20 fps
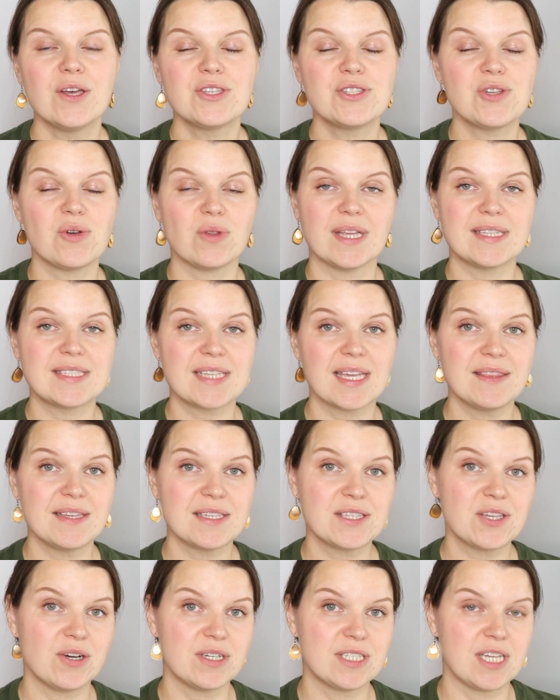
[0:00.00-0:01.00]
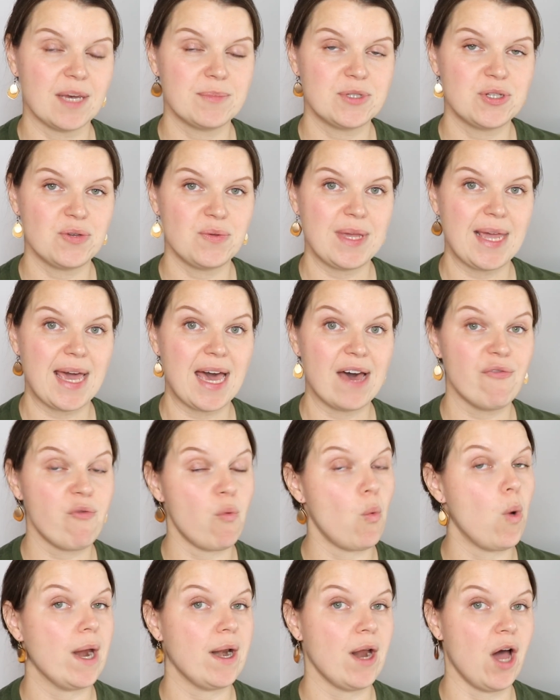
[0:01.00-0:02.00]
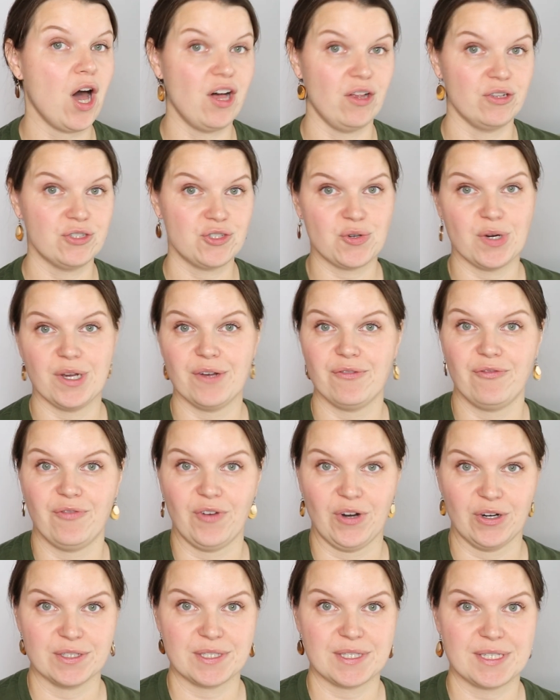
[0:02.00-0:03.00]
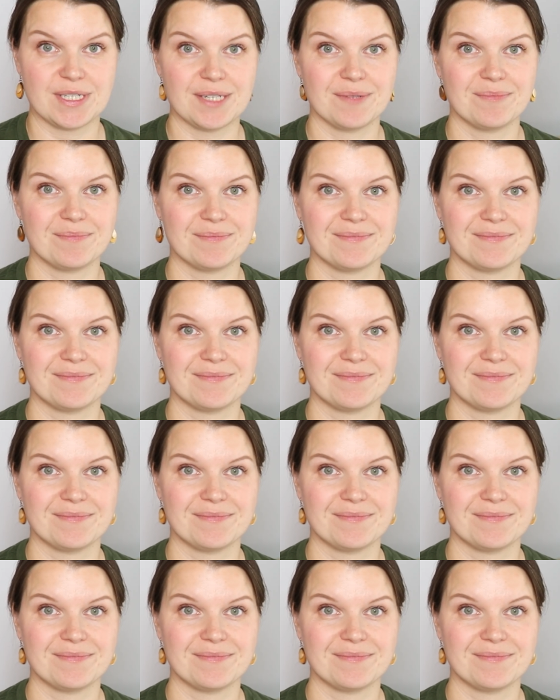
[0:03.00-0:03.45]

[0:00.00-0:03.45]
So let's get this hooked up to the F1 Ultra first.